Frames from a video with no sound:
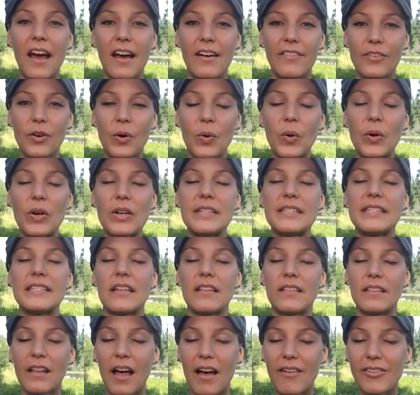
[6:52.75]
Of course,
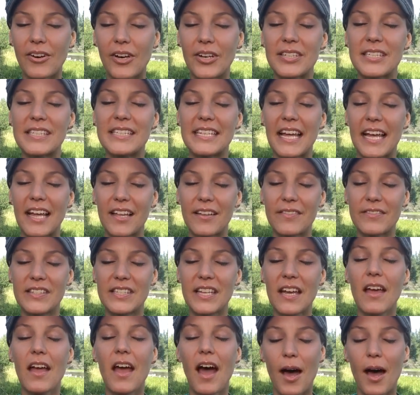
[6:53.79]
love ourselves.